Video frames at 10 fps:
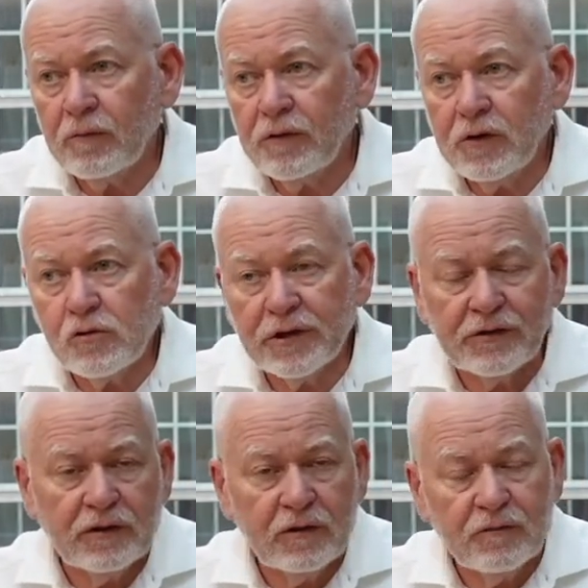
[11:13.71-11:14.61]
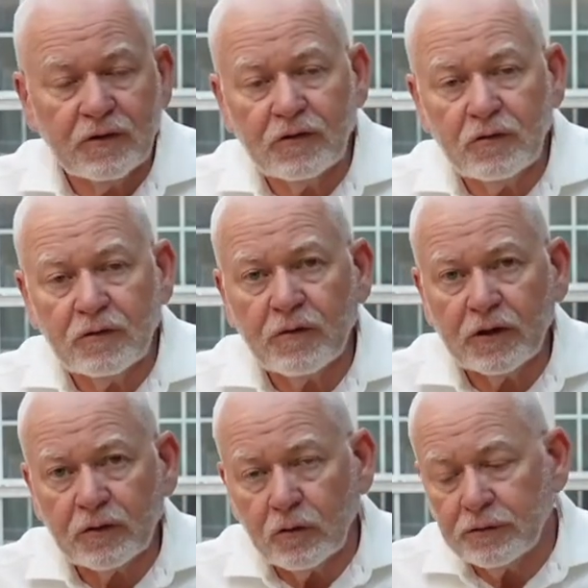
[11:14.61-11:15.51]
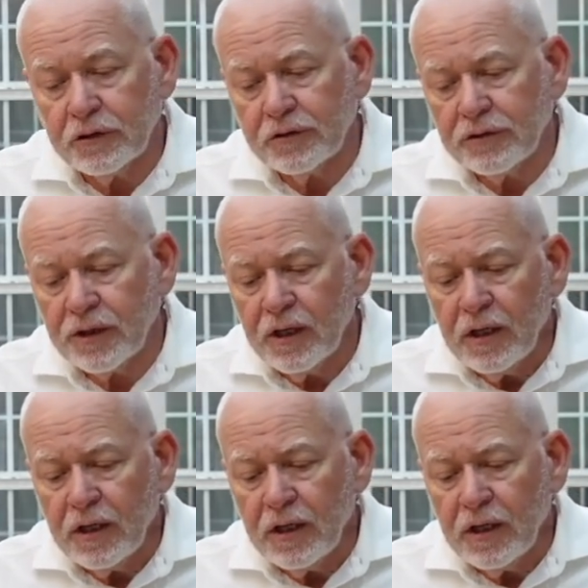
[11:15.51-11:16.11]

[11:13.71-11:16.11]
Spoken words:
VUSD, Vista Unified School District,